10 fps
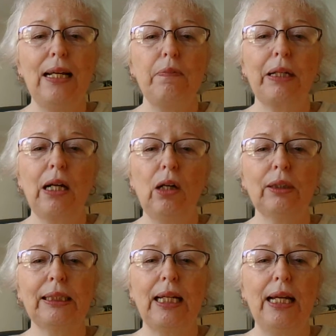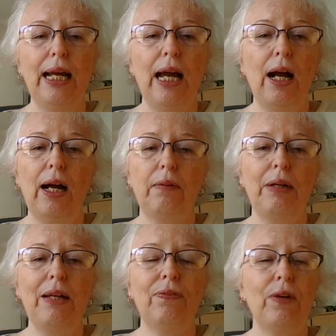because
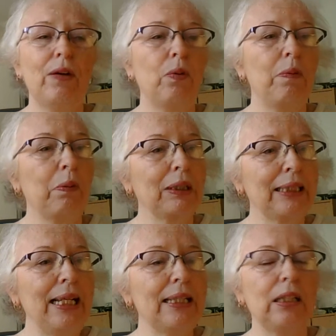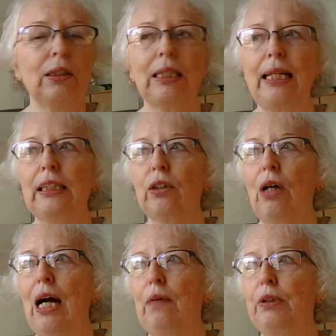if we present those lesser
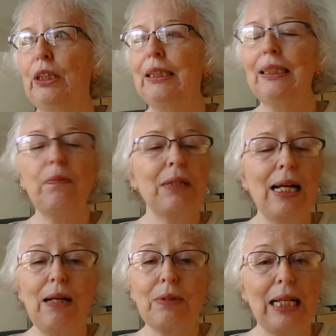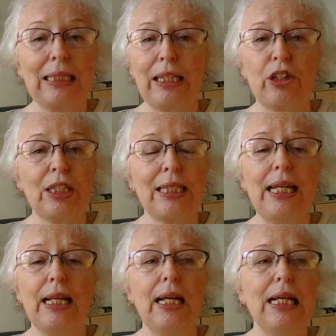options, sometimes, as I just
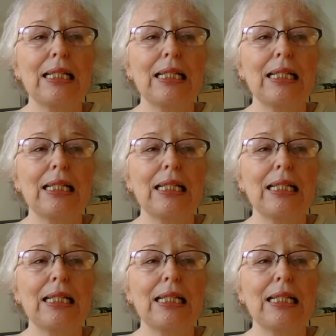said,